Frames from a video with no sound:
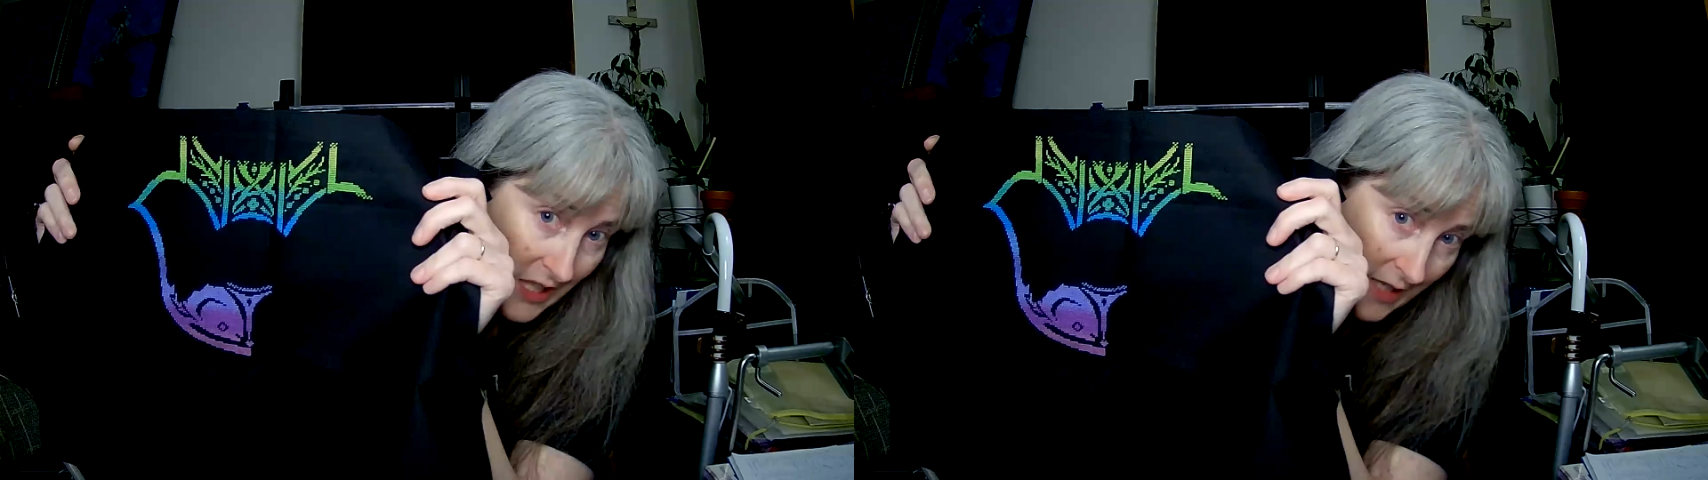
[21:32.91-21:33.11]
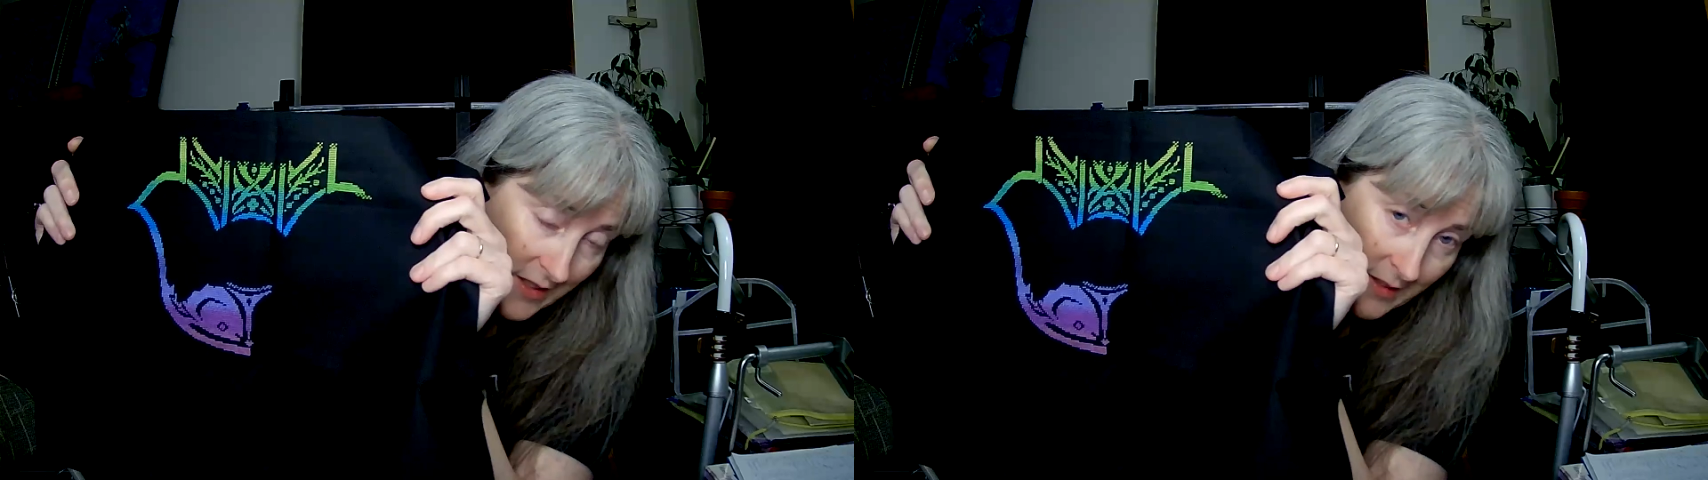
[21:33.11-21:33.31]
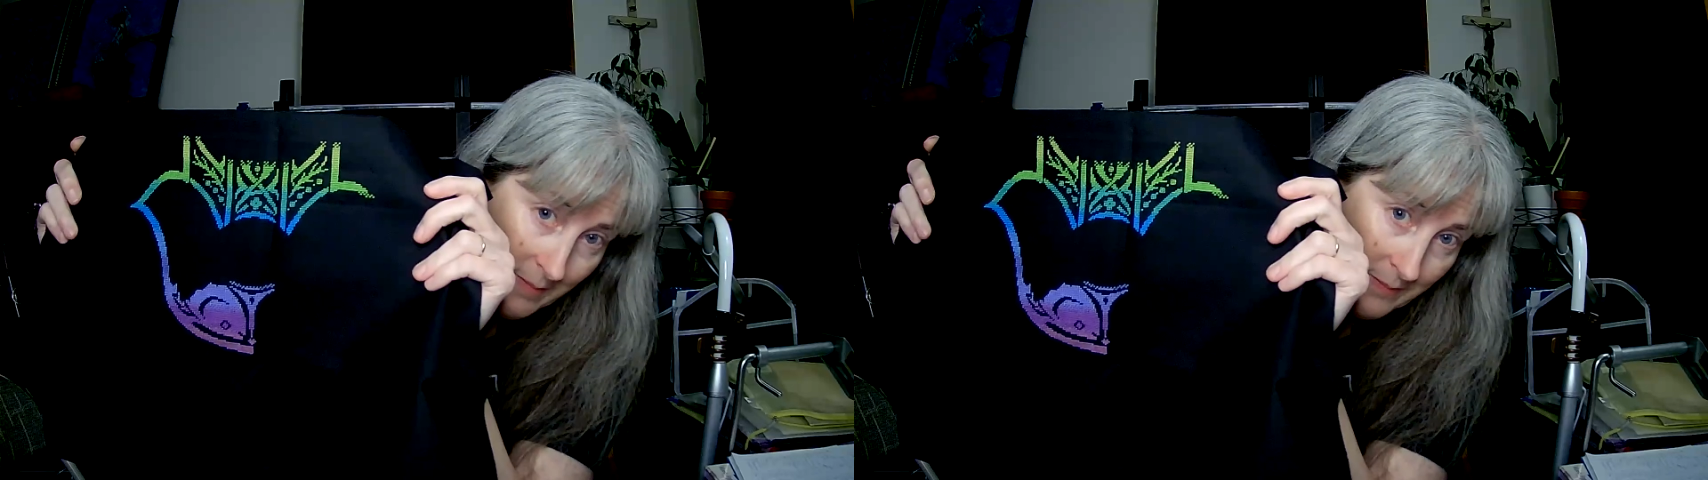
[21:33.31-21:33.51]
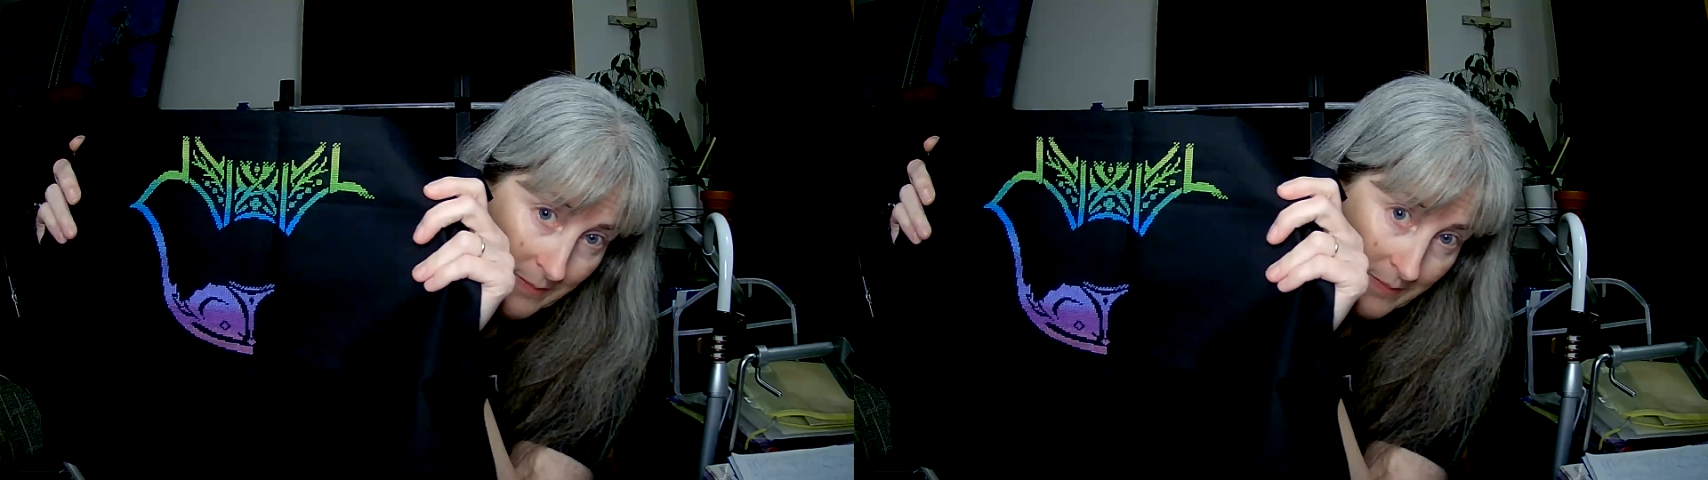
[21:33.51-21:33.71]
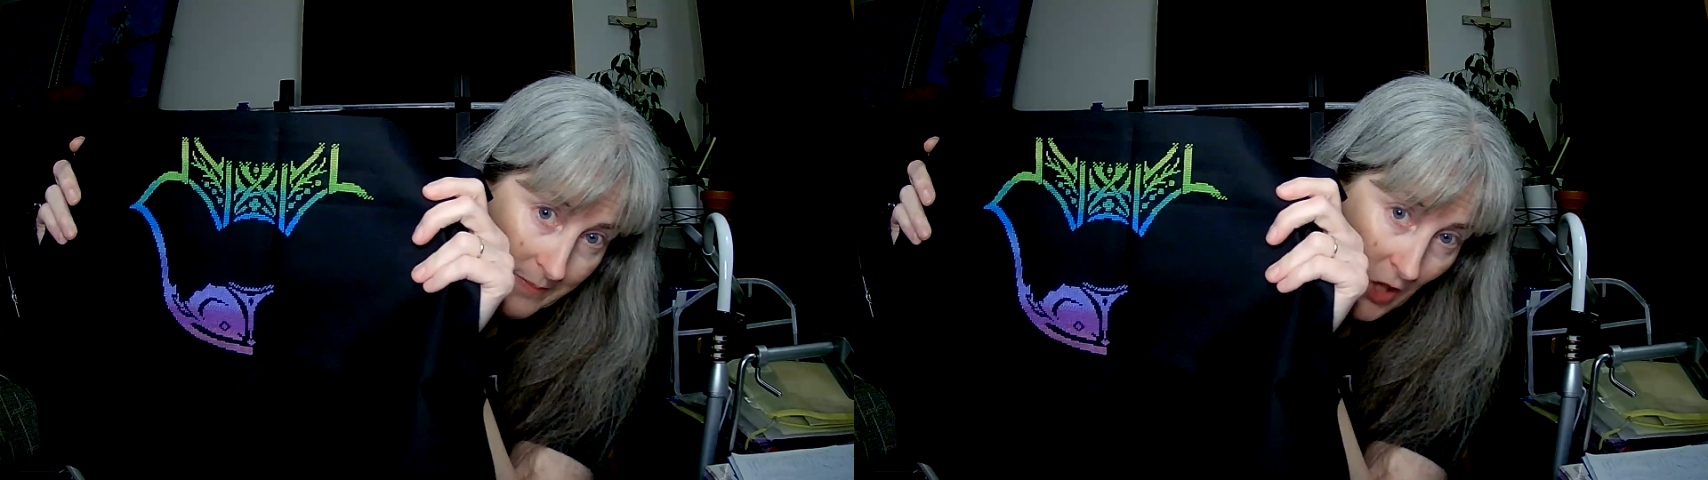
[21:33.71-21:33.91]
nice
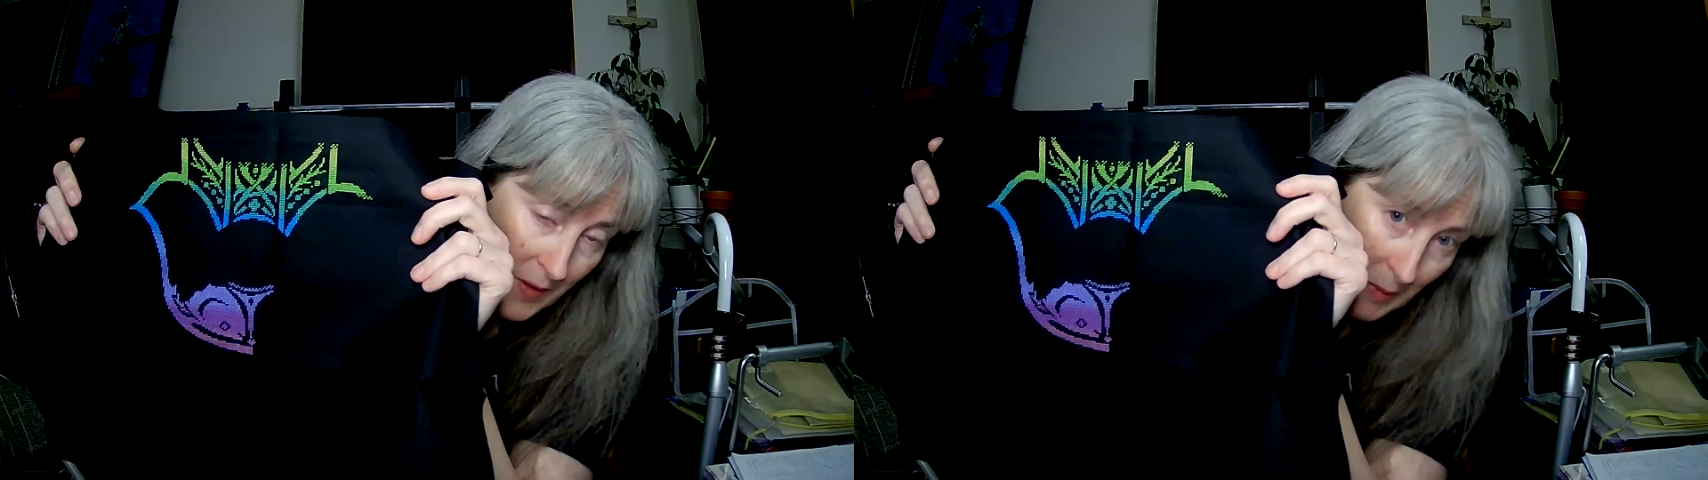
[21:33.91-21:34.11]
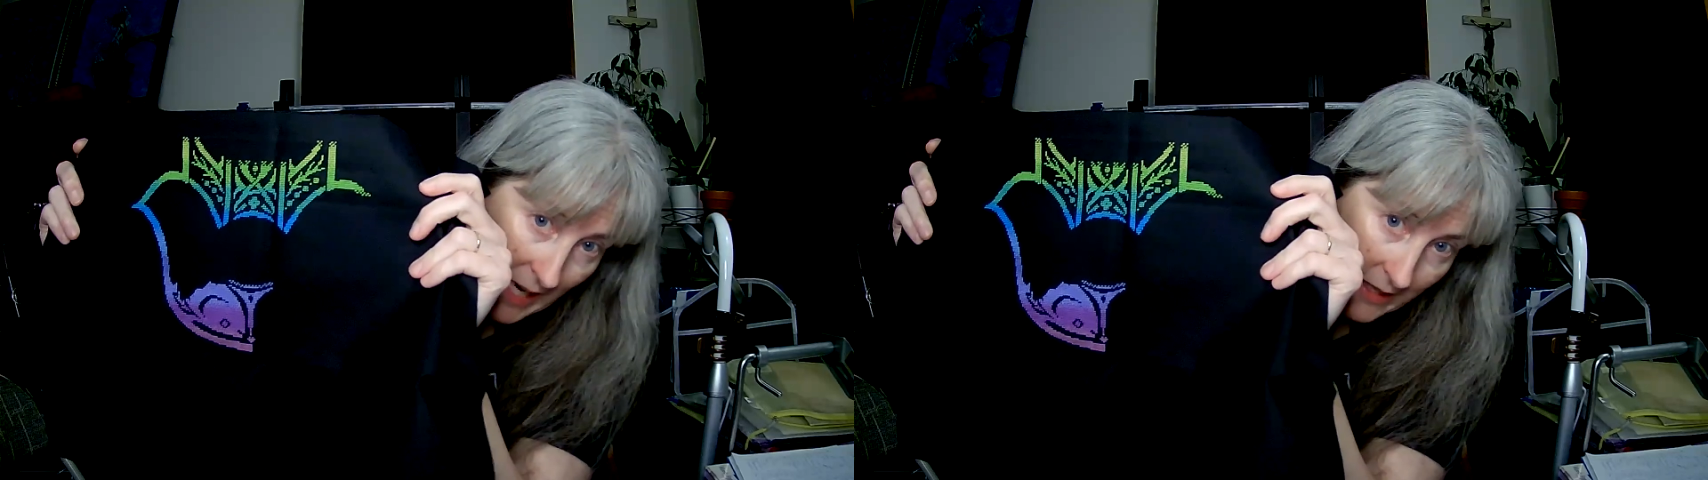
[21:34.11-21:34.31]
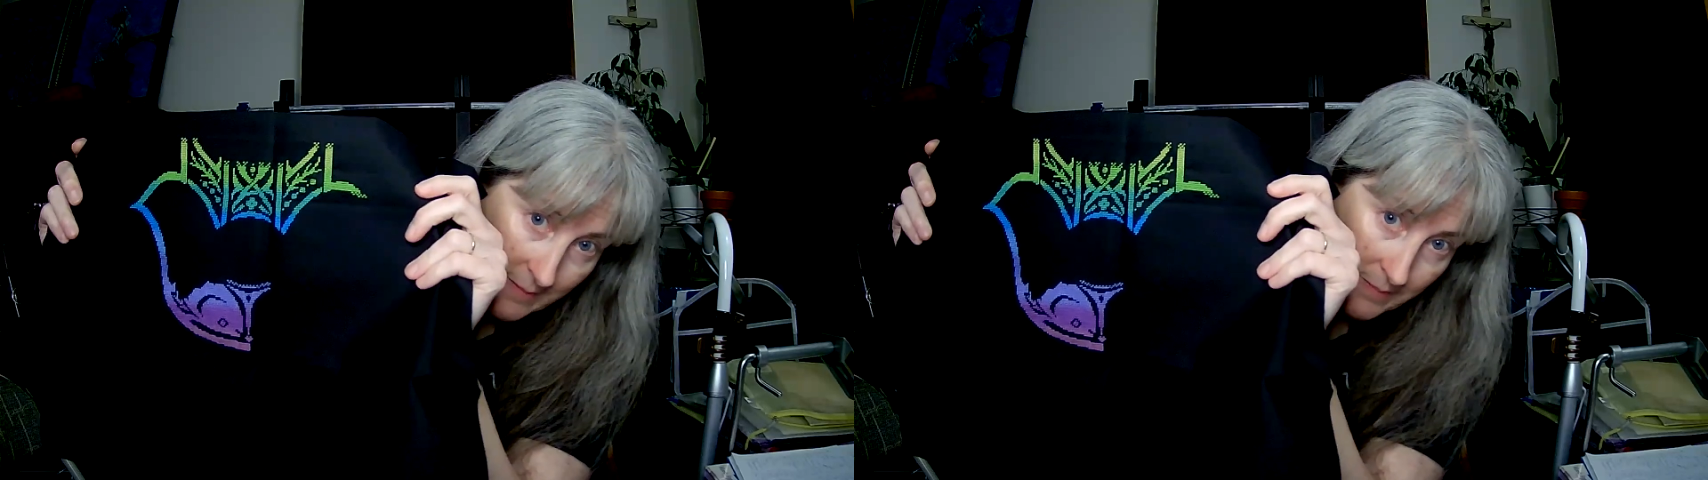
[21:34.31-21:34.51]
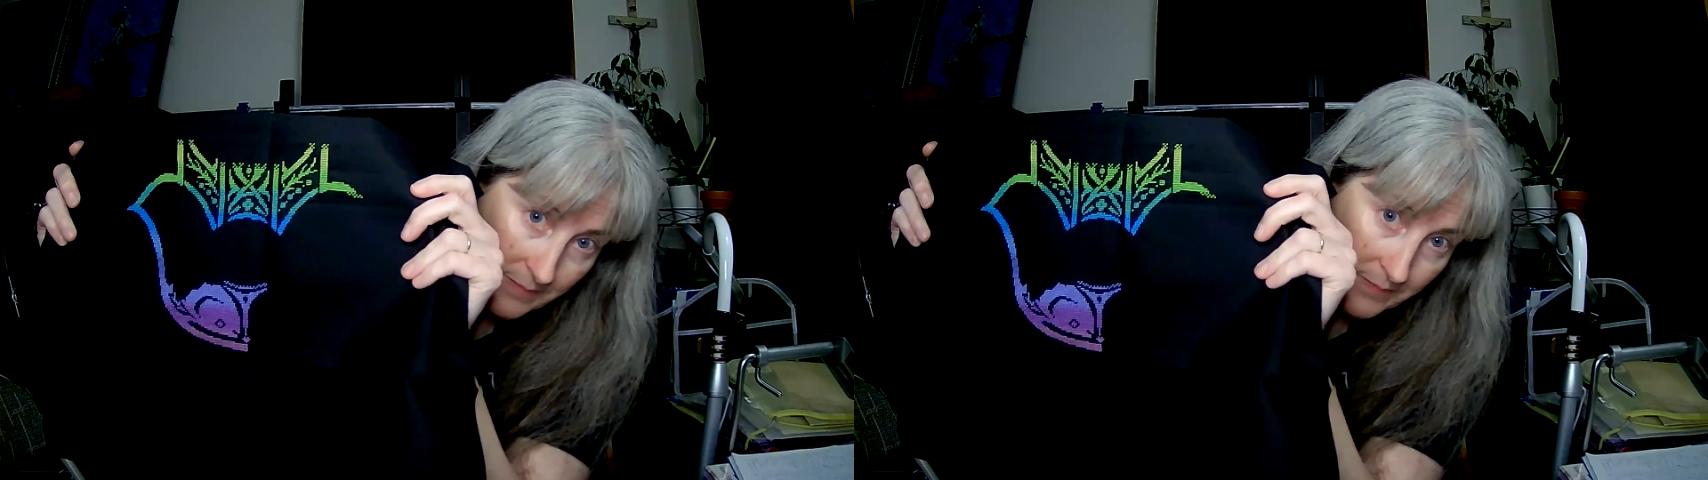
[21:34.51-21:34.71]
on the black.